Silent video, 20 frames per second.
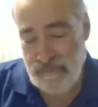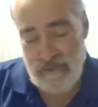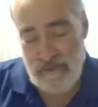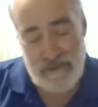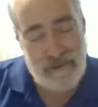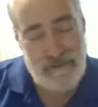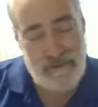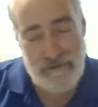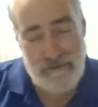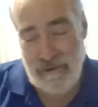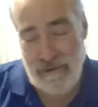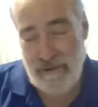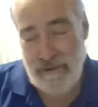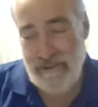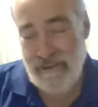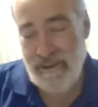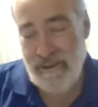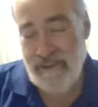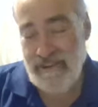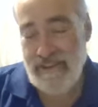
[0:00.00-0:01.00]
Never forget
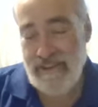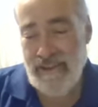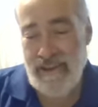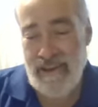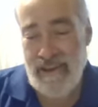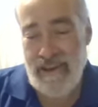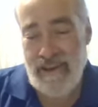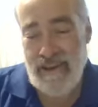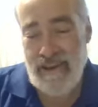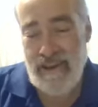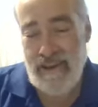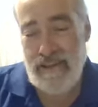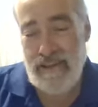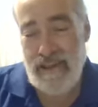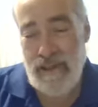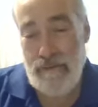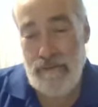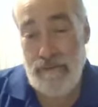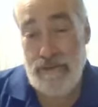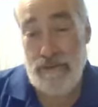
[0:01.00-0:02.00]
that. An
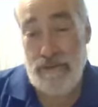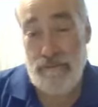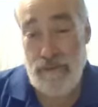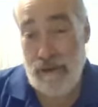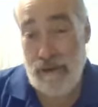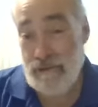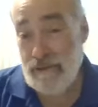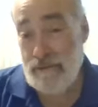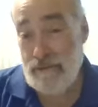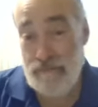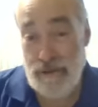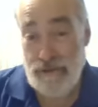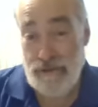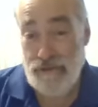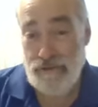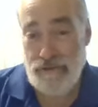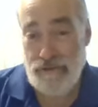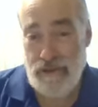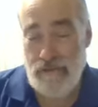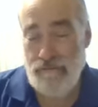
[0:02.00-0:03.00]
image. She brought to the
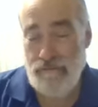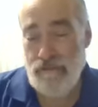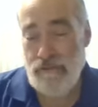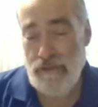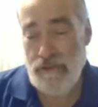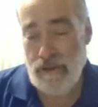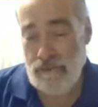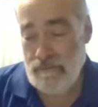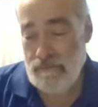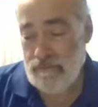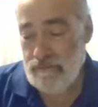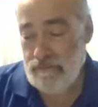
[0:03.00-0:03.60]
picture and everything